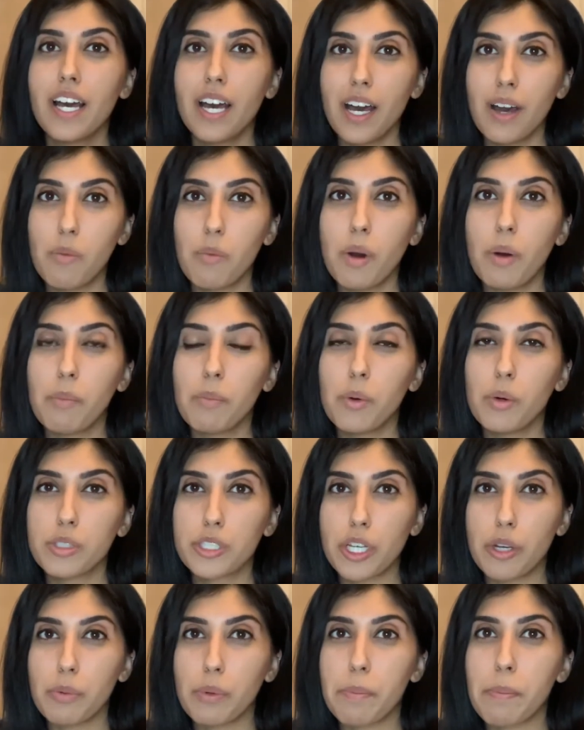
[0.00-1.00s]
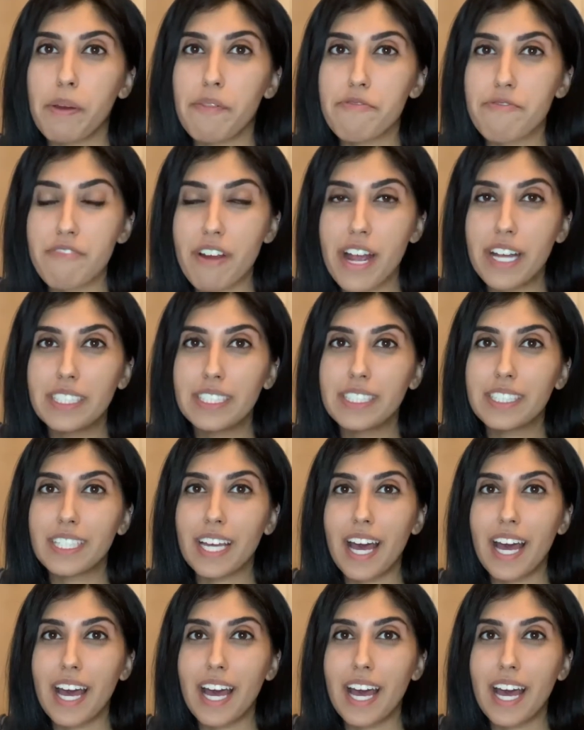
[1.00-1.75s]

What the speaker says: and one more so with my friends,